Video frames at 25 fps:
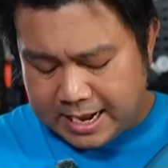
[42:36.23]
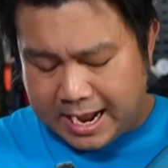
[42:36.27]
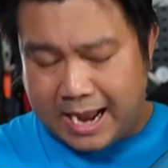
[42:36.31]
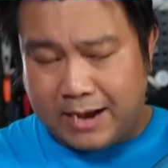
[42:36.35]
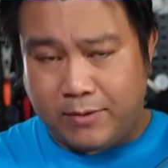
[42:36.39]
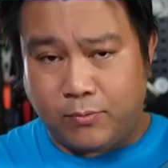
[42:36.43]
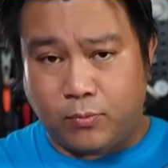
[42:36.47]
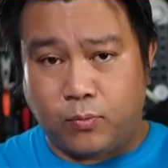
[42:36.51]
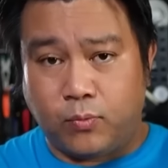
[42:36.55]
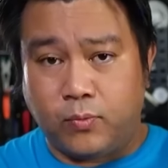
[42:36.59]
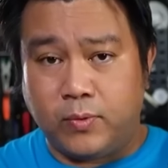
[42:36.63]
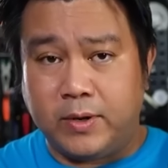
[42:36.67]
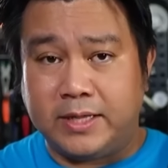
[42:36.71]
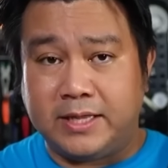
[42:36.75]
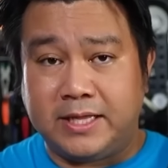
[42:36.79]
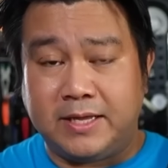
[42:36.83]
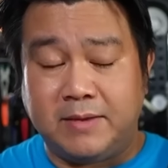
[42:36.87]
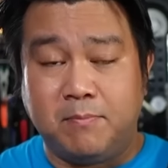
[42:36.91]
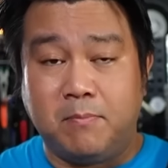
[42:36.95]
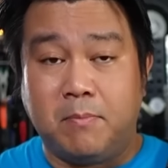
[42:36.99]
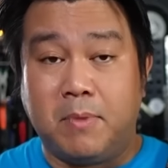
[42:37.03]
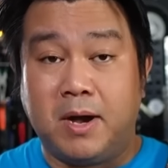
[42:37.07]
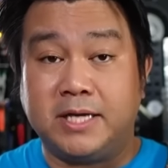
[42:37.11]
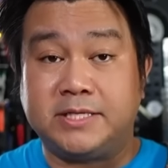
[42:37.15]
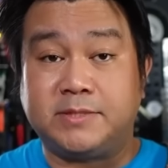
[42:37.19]
I
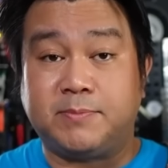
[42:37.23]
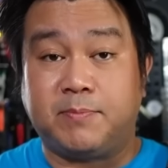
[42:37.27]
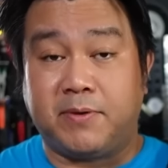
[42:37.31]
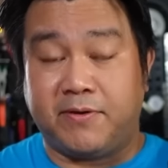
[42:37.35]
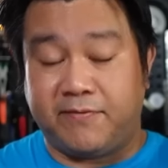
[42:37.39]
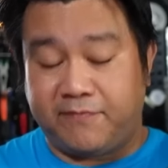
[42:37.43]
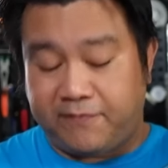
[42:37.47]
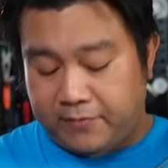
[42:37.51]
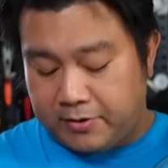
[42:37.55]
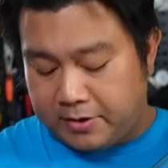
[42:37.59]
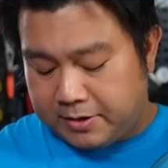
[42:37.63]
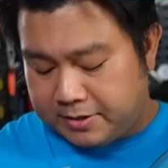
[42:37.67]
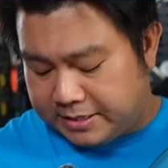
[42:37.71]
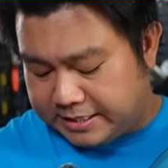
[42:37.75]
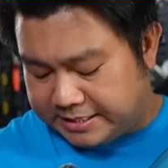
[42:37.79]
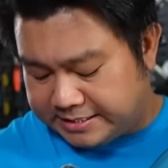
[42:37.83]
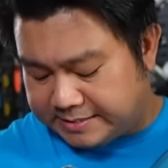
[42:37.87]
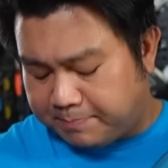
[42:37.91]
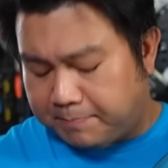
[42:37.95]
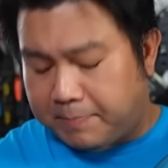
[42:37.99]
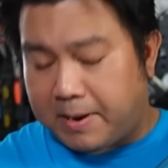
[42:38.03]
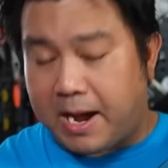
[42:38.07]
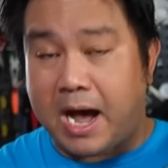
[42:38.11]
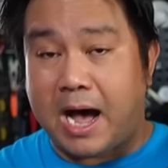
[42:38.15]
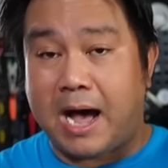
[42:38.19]
really much prefer
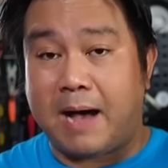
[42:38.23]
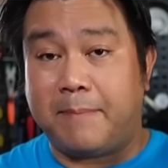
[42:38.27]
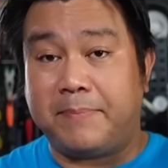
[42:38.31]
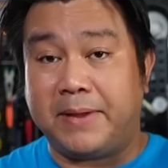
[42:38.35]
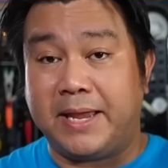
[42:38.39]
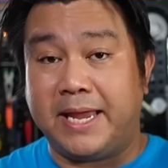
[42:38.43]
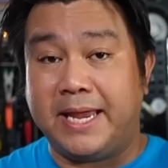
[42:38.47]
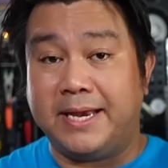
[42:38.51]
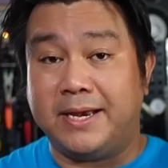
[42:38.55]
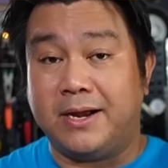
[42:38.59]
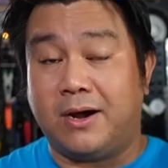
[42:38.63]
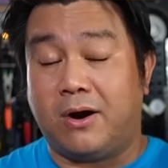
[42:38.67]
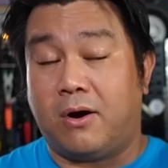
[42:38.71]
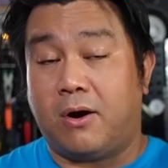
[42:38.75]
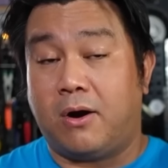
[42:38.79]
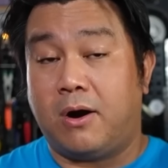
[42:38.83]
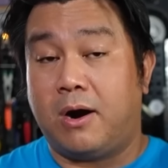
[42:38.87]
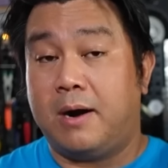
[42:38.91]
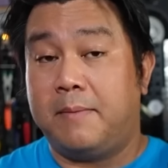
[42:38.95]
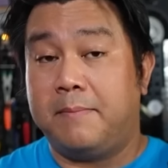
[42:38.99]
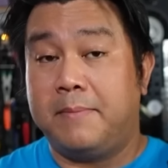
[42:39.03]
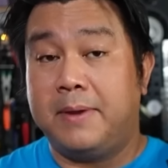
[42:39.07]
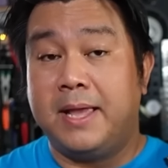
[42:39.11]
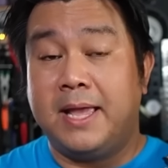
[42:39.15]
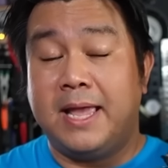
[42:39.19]
this pop-in
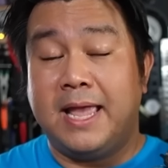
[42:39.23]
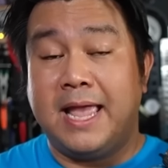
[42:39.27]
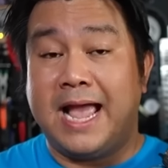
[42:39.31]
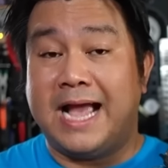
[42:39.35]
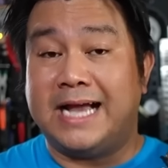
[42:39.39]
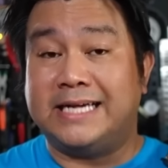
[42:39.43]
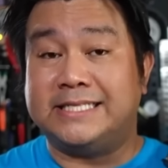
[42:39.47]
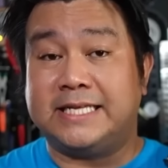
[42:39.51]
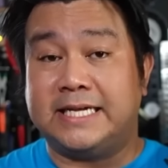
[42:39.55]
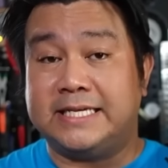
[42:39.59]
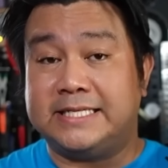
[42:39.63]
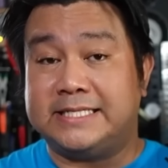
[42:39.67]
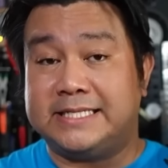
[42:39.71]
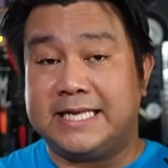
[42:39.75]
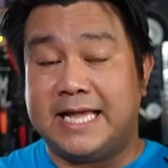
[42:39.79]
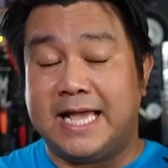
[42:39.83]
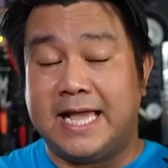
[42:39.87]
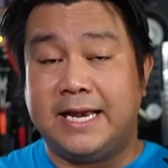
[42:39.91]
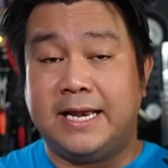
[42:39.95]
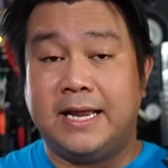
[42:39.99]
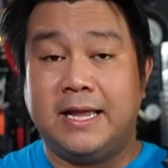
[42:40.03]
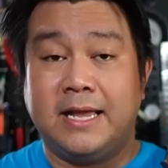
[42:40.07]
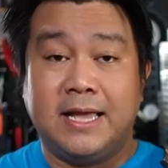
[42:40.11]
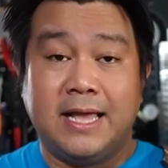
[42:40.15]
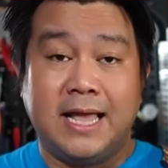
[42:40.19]
arm, as I said,
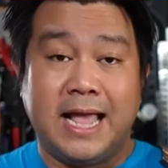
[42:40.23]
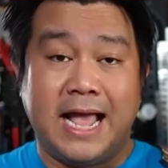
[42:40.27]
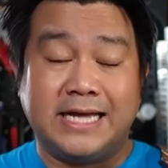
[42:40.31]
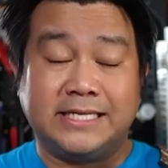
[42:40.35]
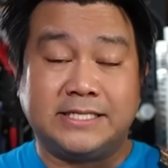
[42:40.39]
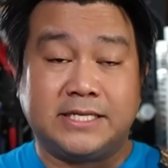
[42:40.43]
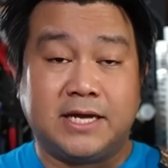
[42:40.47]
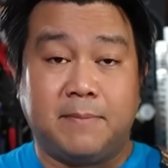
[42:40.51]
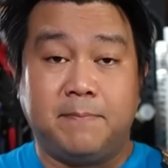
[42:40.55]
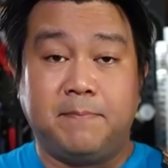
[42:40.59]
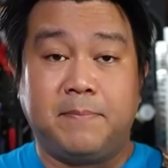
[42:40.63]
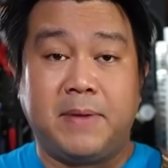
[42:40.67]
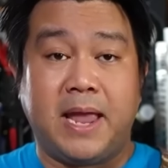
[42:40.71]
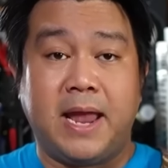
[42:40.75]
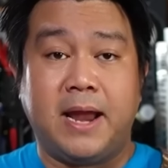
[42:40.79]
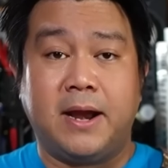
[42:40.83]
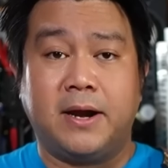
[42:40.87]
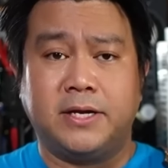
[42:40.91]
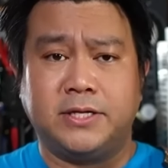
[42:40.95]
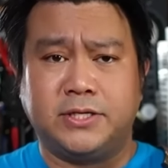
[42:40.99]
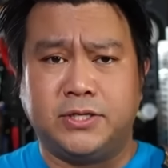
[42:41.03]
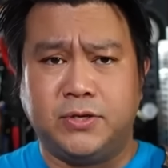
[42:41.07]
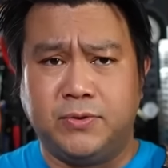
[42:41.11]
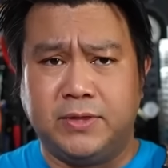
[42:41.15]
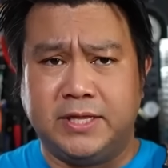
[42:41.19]
as
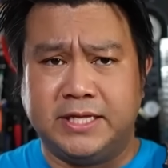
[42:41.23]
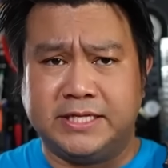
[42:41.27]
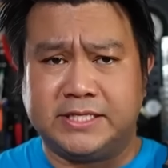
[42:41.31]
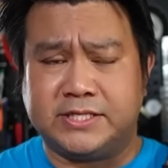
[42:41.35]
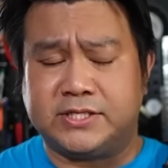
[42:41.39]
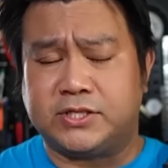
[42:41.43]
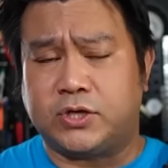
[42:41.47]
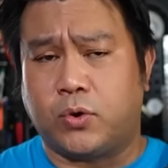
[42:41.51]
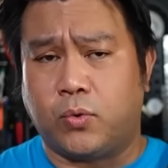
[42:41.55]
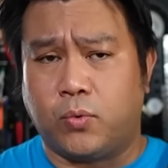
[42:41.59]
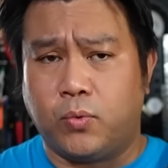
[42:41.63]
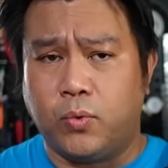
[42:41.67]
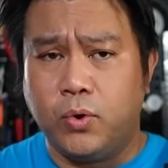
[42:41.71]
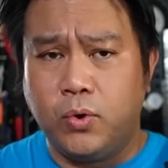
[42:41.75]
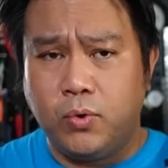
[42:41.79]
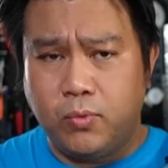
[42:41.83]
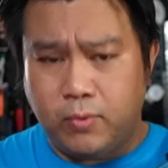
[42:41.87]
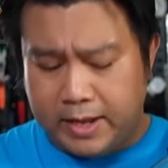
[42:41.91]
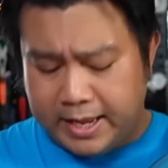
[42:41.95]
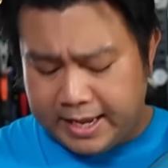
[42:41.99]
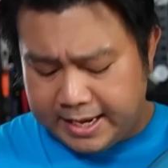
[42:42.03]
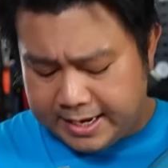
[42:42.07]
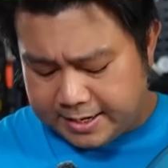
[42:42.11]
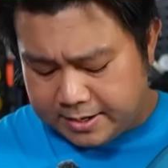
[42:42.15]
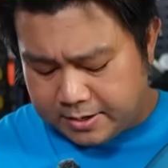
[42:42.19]
compared to the
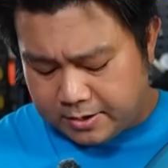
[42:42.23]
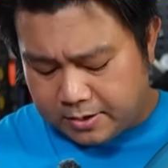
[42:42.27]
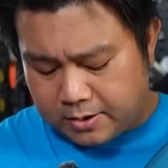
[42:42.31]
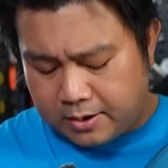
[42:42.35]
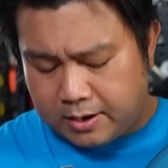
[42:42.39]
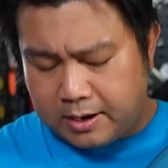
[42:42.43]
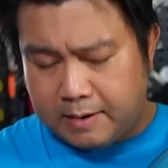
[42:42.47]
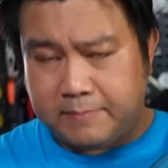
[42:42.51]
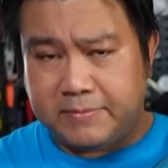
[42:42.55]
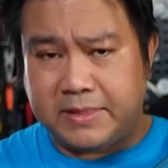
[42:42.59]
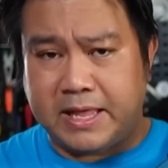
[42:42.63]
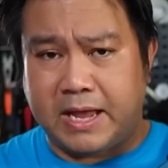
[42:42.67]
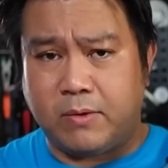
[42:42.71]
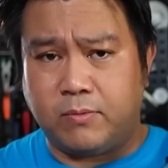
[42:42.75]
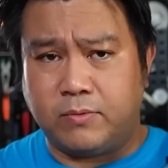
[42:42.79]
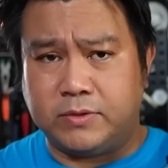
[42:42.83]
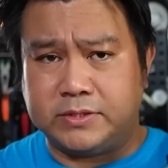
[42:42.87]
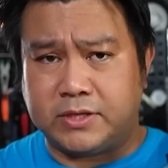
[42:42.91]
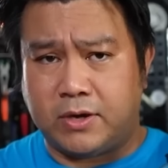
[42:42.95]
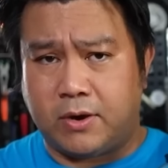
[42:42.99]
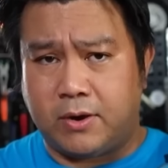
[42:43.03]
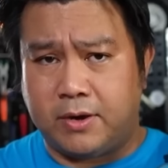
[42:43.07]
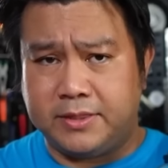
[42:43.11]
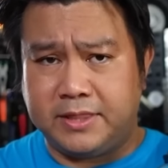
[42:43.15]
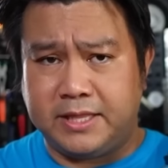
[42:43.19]
screw-in arm that
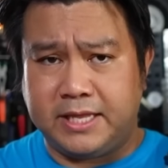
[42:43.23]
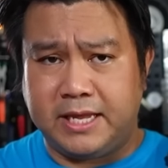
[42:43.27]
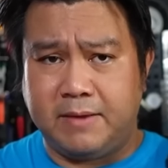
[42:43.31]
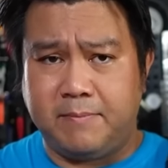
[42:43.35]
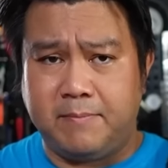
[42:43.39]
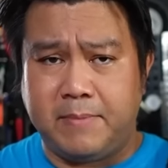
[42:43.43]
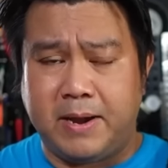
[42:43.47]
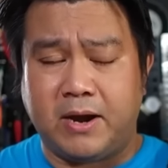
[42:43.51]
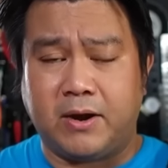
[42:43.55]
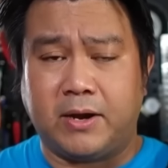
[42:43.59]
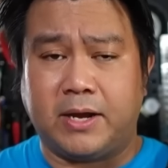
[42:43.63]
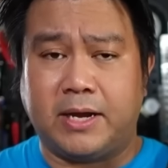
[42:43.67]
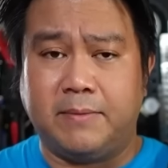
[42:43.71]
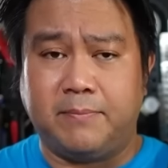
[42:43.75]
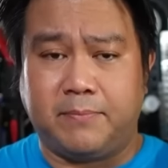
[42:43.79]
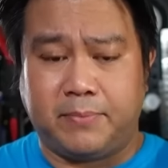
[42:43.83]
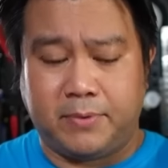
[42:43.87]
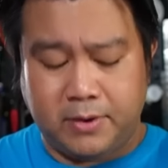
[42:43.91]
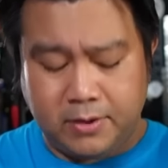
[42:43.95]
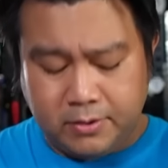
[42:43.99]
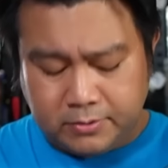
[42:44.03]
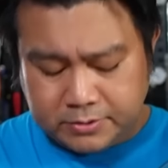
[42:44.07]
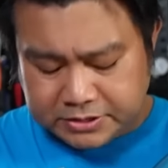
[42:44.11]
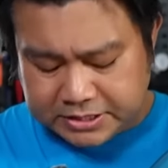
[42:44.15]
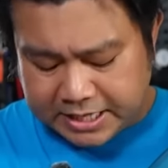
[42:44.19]
was on the American
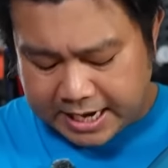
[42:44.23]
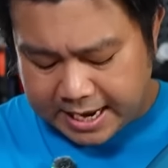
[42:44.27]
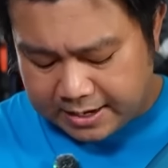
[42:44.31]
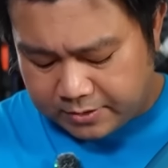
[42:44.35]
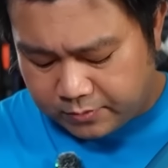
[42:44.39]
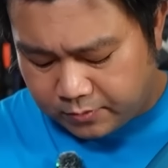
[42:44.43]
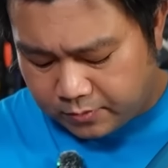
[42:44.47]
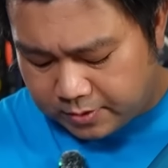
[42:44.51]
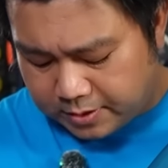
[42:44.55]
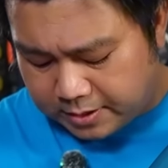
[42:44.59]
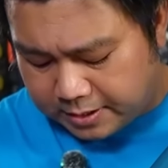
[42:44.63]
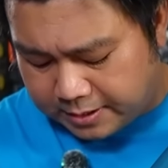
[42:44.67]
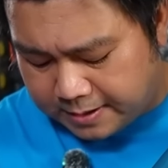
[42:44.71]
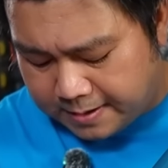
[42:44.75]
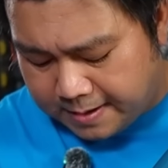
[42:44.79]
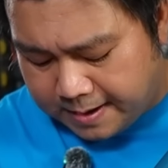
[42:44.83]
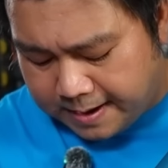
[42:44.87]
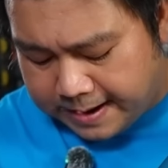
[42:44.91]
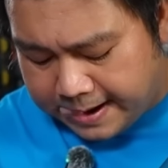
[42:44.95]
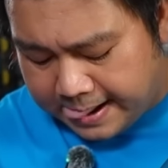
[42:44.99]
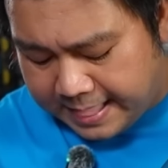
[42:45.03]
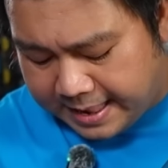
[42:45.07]
Pro Jaguar.